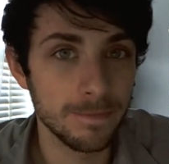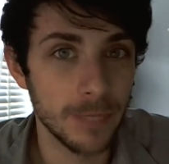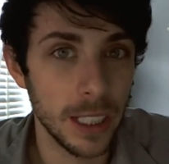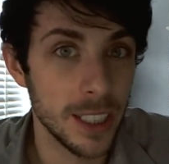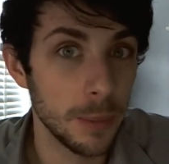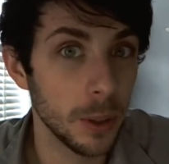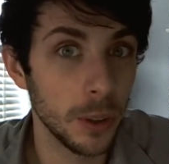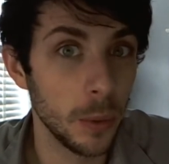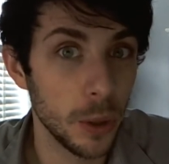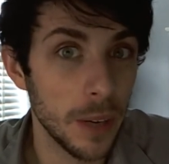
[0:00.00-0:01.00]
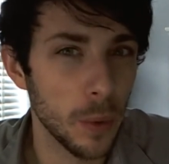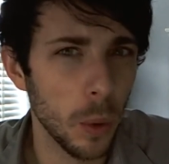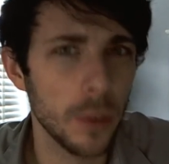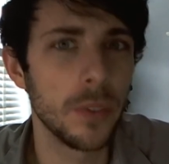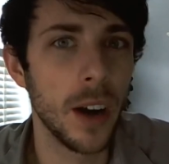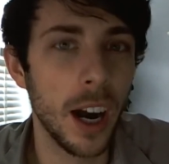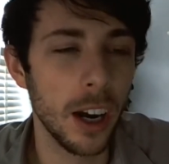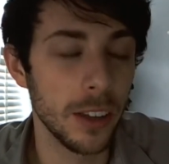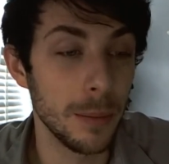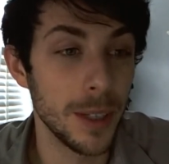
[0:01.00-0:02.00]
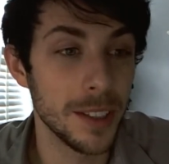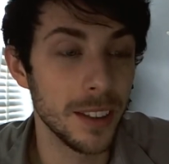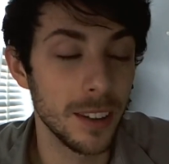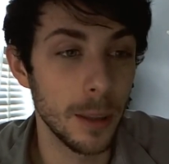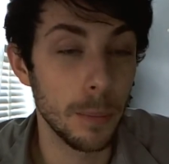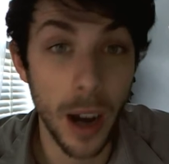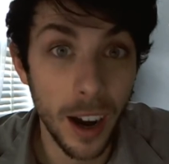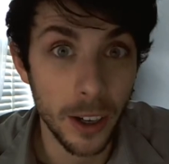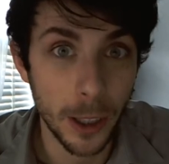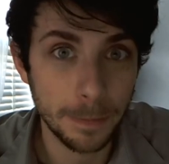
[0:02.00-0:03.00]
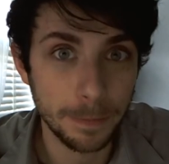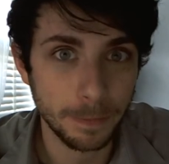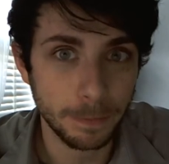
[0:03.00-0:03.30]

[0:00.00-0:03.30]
And typically when you have a work for hire, that means that the buyer